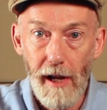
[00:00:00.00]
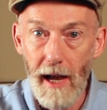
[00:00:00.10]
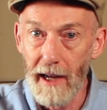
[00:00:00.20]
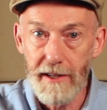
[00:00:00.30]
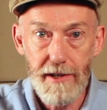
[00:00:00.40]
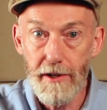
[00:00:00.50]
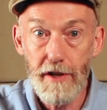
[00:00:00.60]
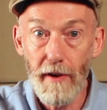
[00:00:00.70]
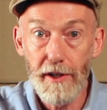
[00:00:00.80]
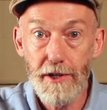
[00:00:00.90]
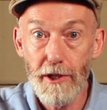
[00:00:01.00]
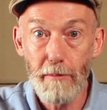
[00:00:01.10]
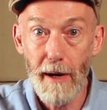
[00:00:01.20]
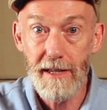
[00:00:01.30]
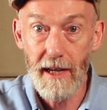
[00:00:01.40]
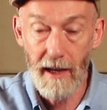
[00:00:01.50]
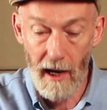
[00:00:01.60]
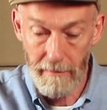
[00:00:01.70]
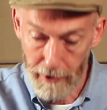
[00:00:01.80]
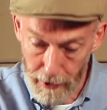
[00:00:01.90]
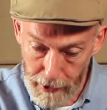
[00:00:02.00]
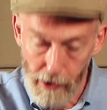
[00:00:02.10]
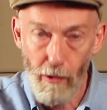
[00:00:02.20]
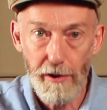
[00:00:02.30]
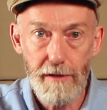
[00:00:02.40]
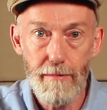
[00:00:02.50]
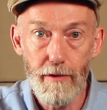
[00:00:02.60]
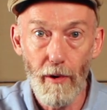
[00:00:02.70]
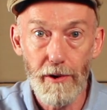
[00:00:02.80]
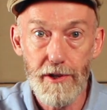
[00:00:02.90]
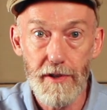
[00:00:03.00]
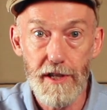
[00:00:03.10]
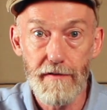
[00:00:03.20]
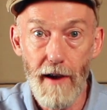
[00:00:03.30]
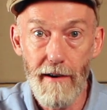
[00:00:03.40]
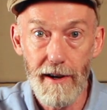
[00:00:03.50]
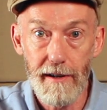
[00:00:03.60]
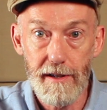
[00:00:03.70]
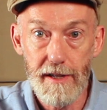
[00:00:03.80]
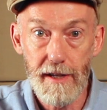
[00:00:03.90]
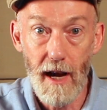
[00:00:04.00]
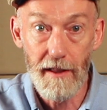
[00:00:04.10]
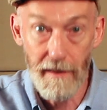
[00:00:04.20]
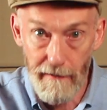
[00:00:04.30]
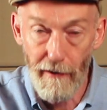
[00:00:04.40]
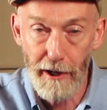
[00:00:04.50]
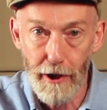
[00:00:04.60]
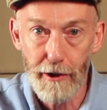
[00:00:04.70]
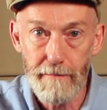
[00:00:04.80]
And as soon as you've understood the basic game, you do want to move on to these variants. They're very good.